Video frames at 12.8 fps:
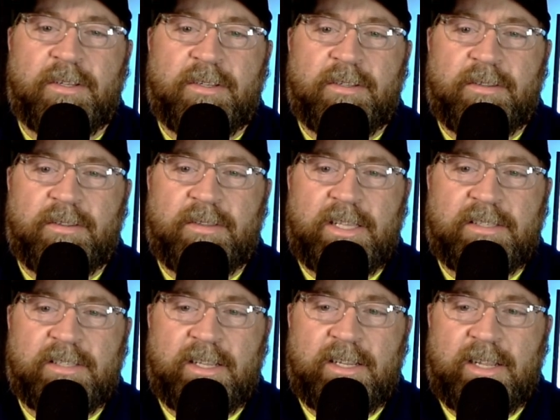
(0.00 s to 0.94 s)
And they
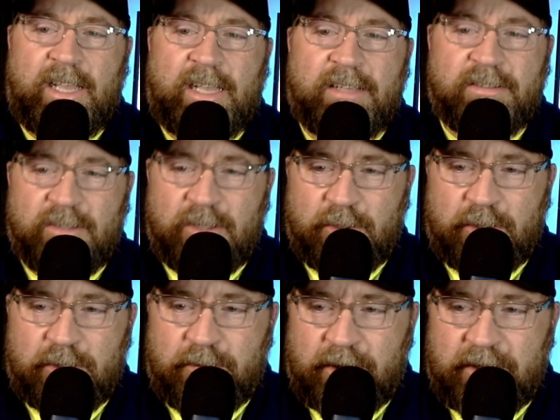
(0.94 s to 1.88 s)
said, Hasn't the
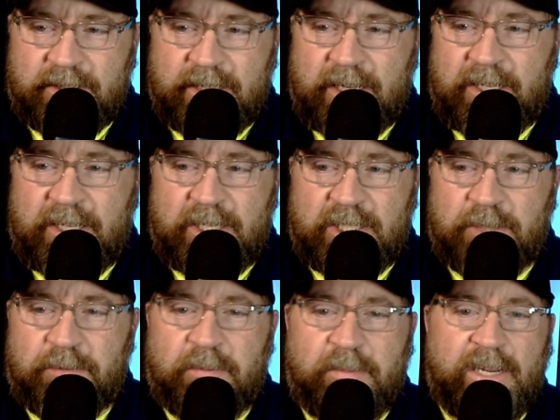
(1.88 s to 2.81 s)
Lord brought us out of
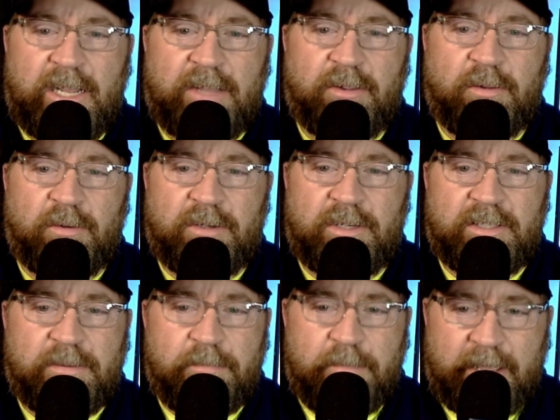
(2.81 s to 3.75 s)
Egypt? But now the Lord
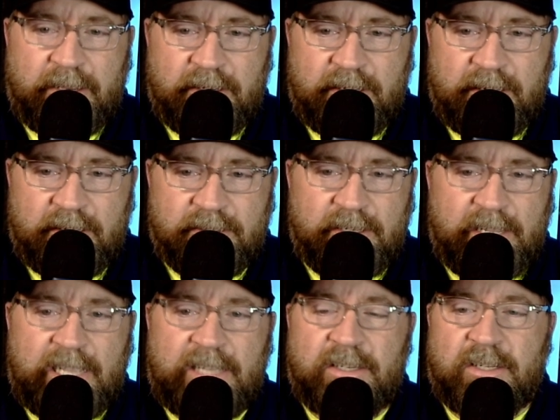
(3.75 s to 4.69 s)
has abandoned us and
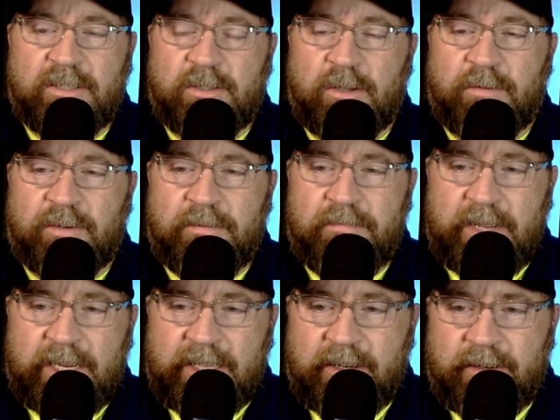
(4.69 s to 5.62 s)
handed us over to
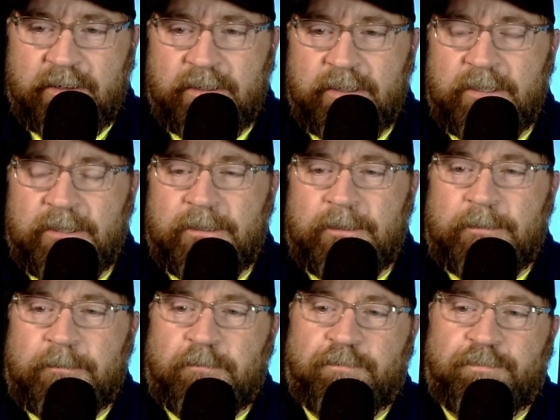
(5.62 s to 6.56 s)
Midian.
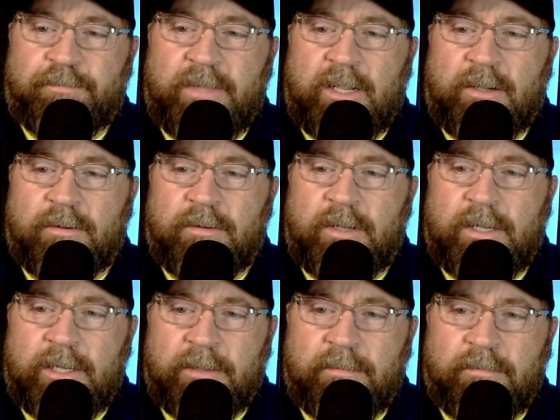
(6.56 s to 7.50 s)
Now,
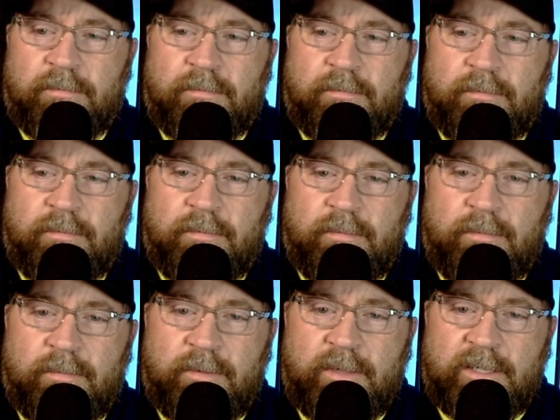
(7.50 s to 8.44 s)
um,
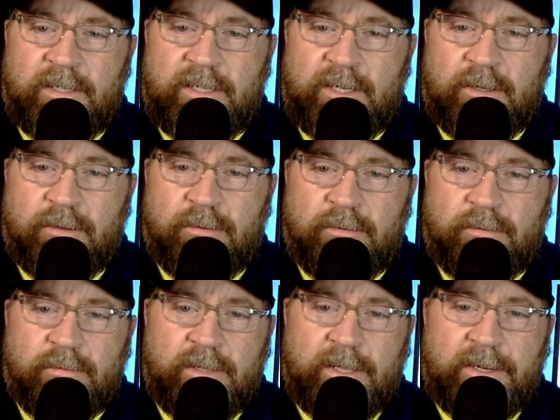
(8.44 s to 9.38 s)
the you know,
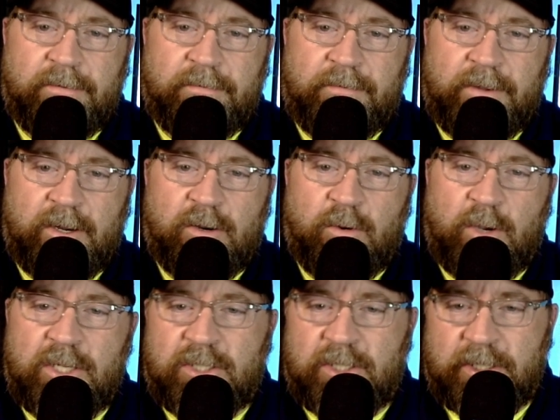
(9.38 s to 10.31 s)
and fair
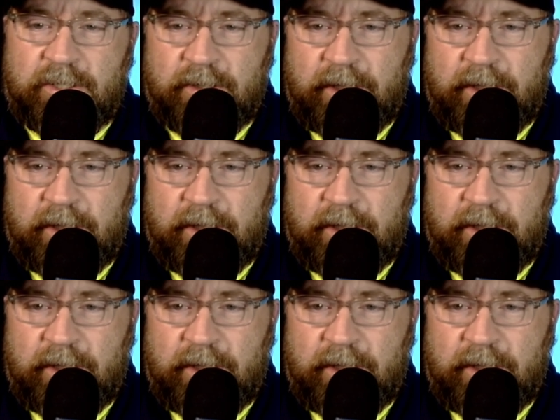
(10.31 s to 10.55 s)
question.